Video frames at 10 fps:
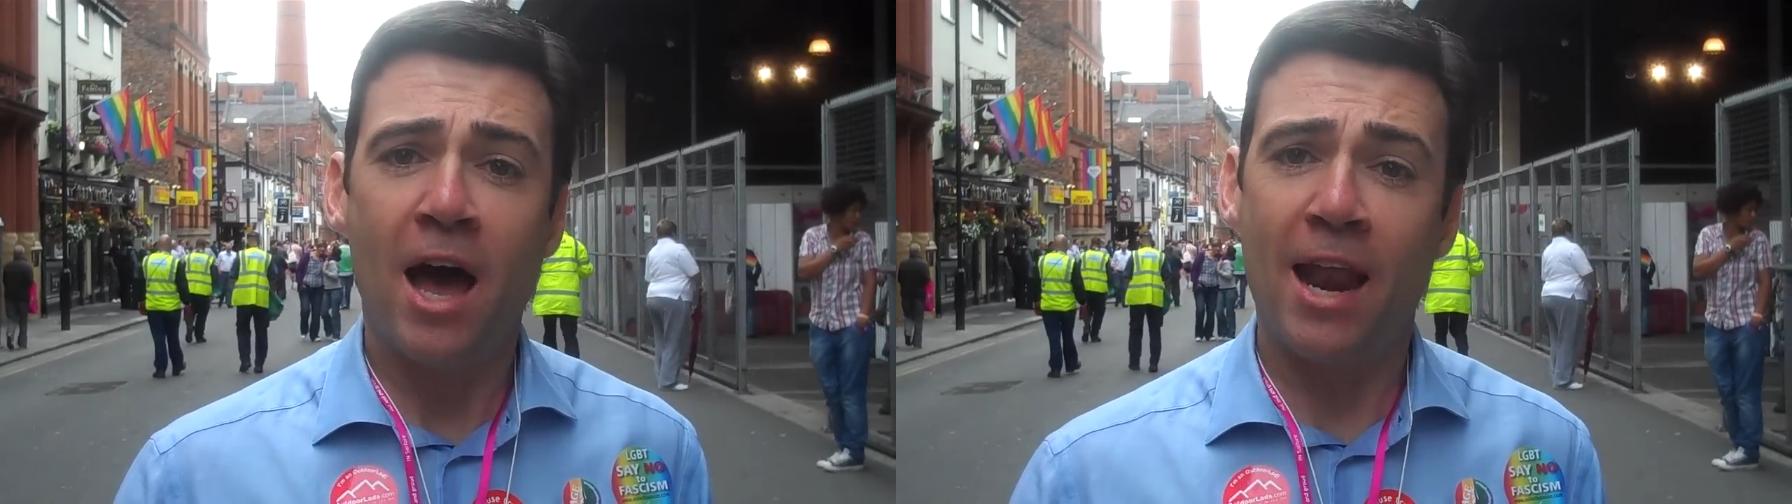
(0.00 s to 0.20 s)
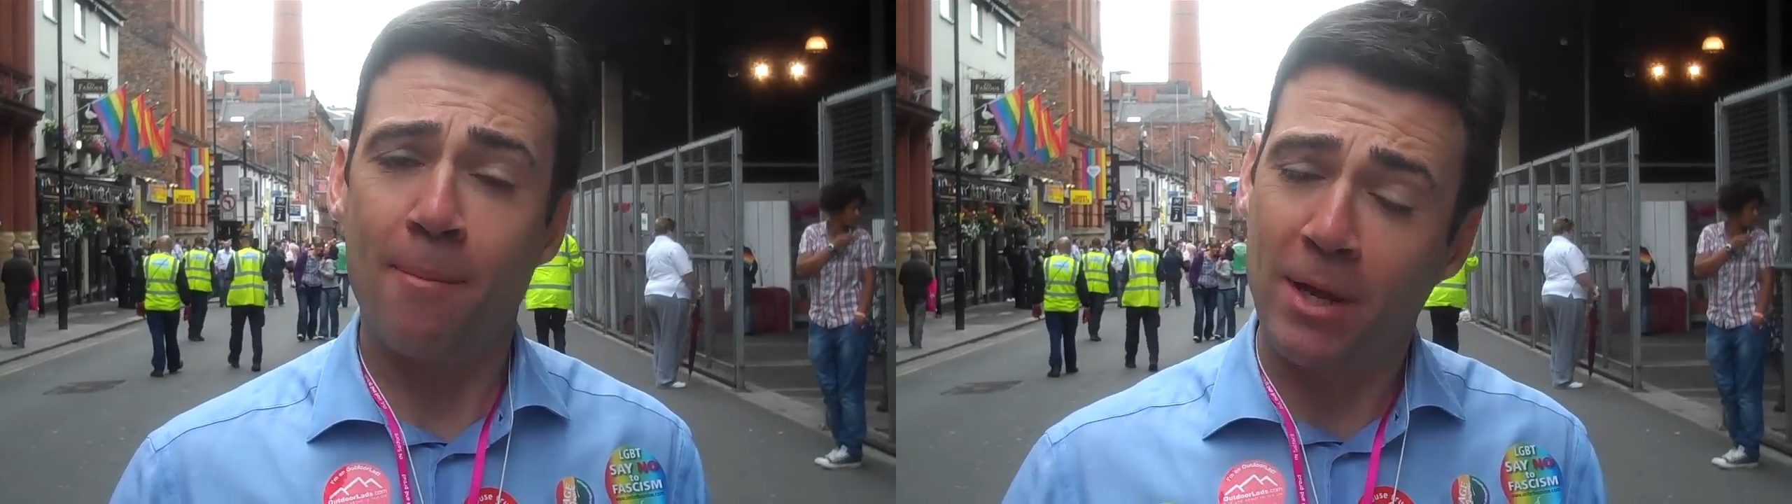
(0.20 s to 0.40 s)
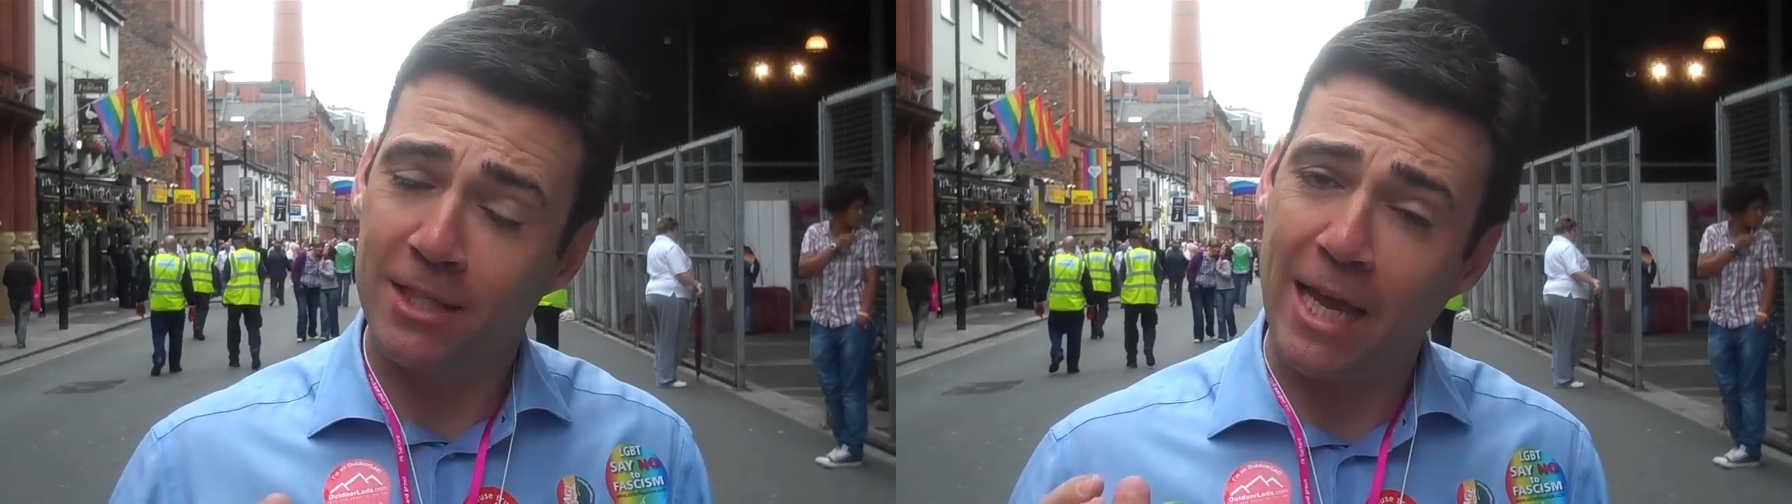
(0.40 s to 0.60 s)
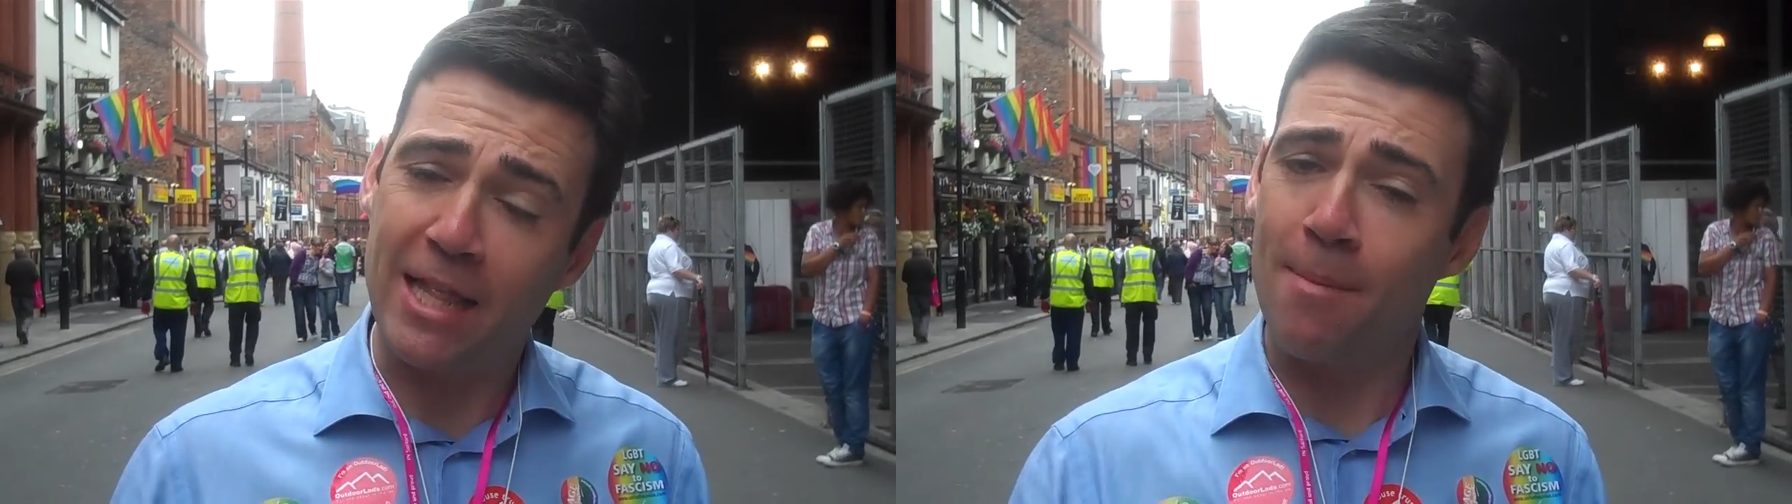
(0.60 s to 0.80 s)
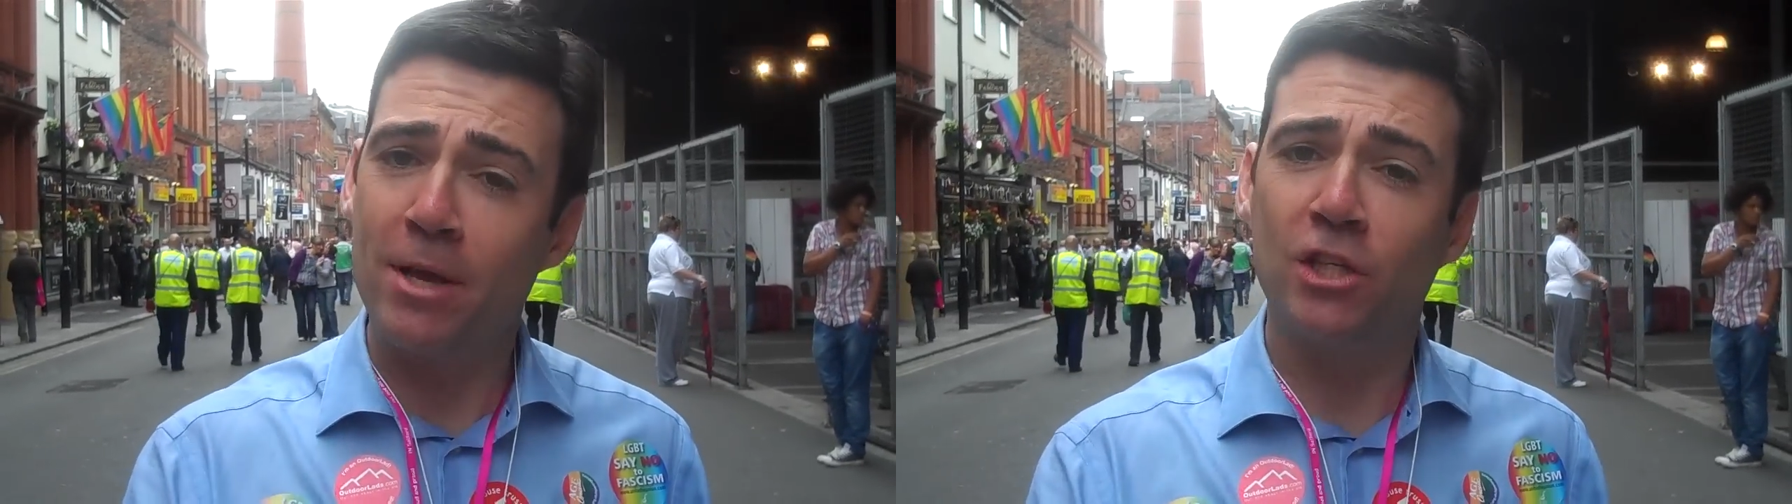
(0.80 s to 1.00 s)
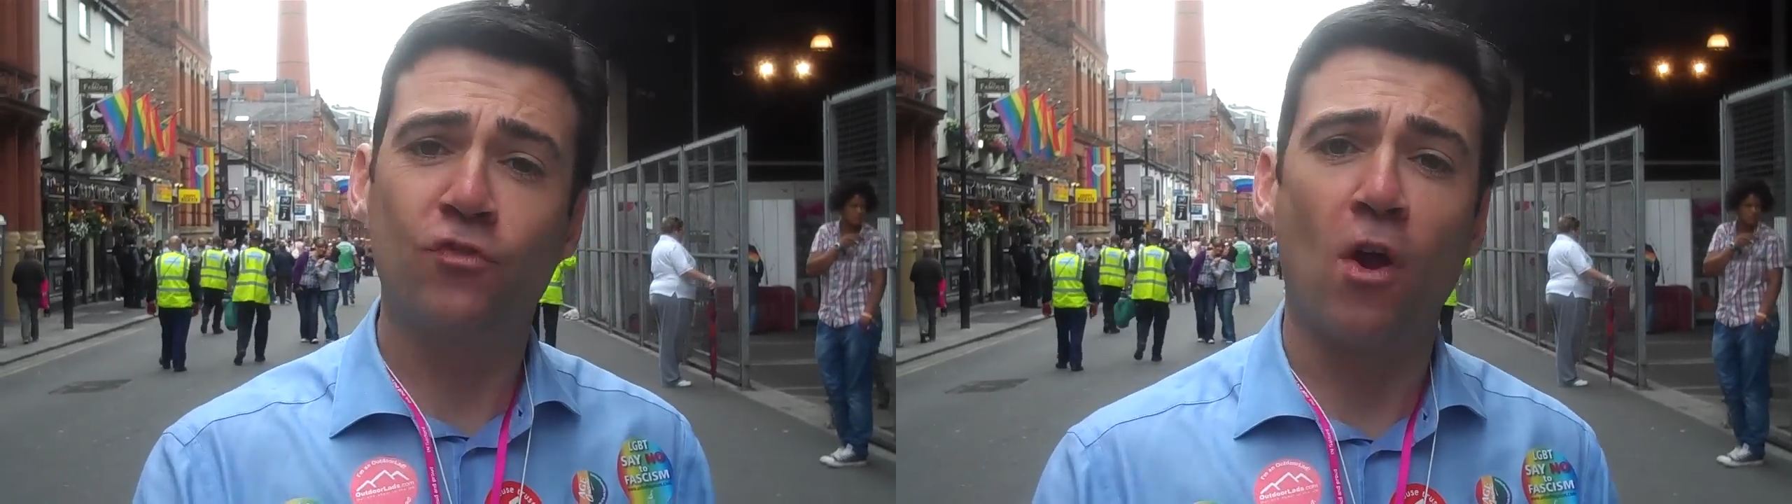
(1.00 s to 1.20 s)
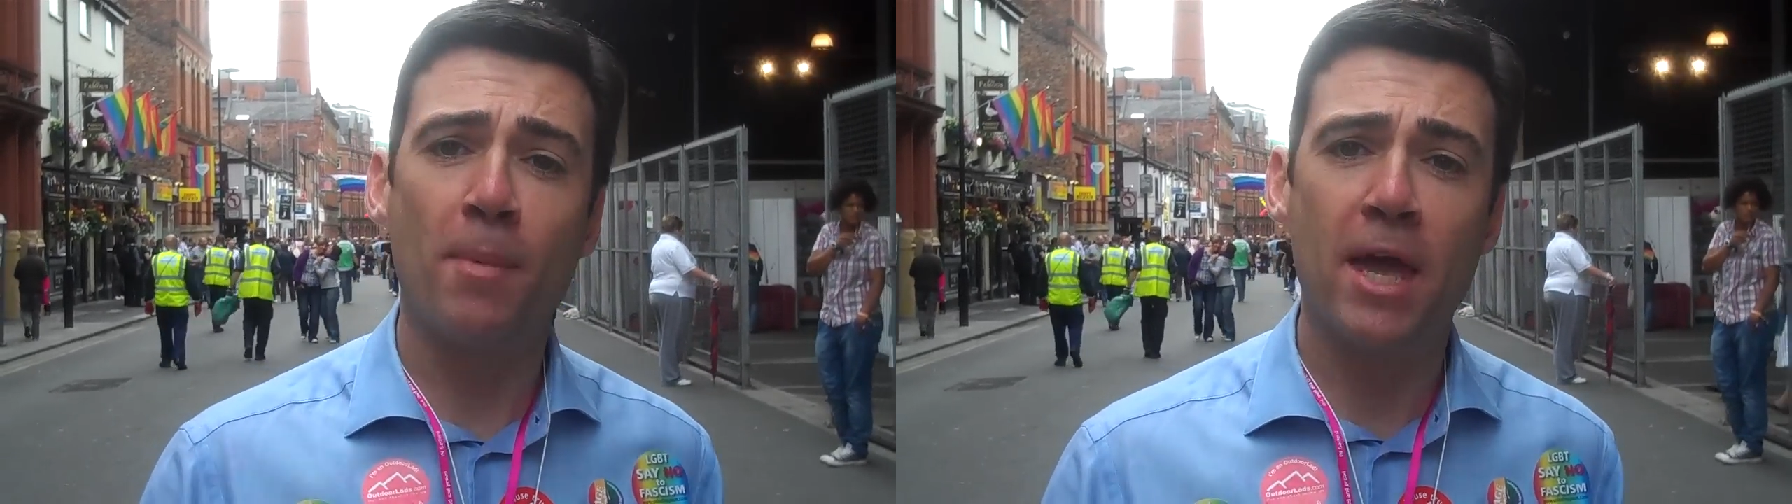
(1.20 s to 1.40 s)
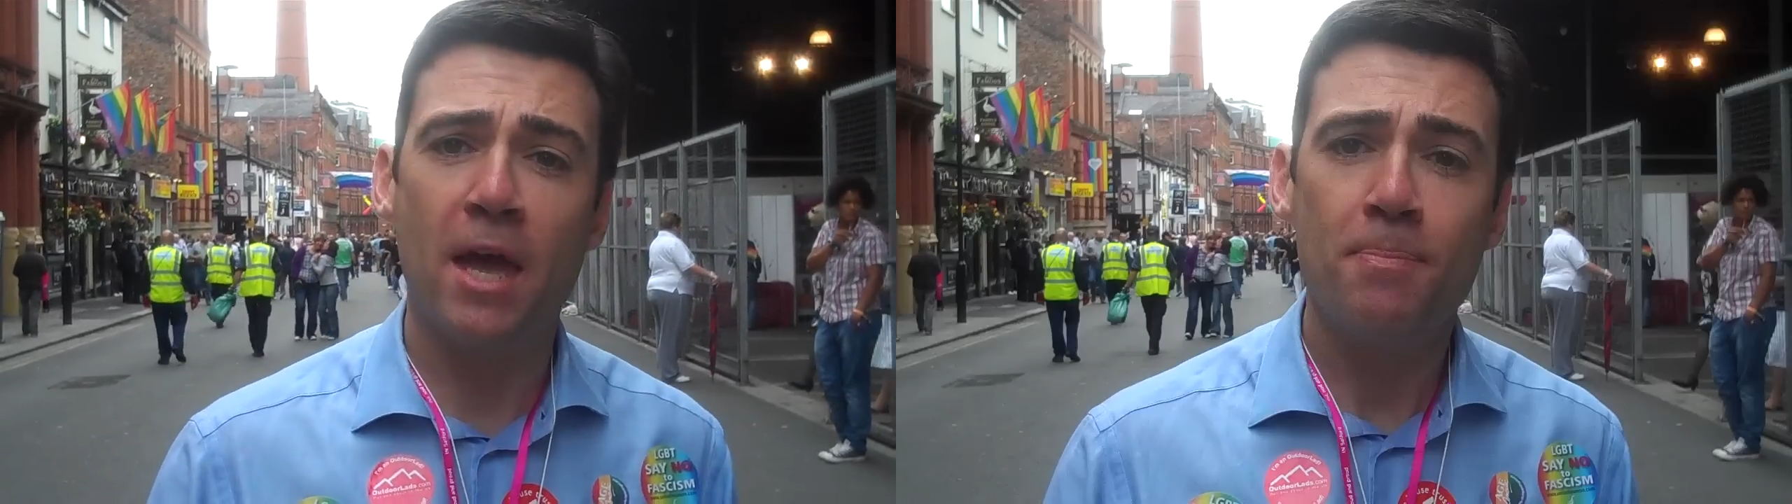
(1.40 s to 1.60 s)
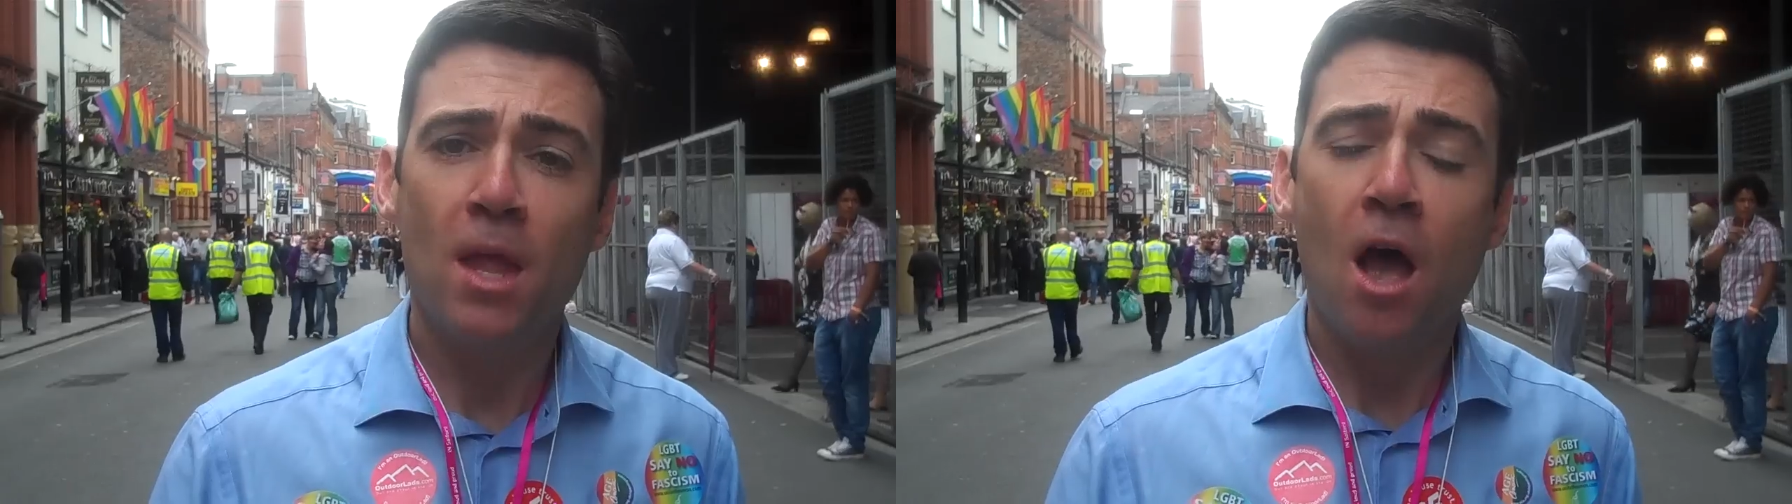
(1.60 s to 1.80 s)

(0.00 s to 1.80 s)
And I'm going to take that message from here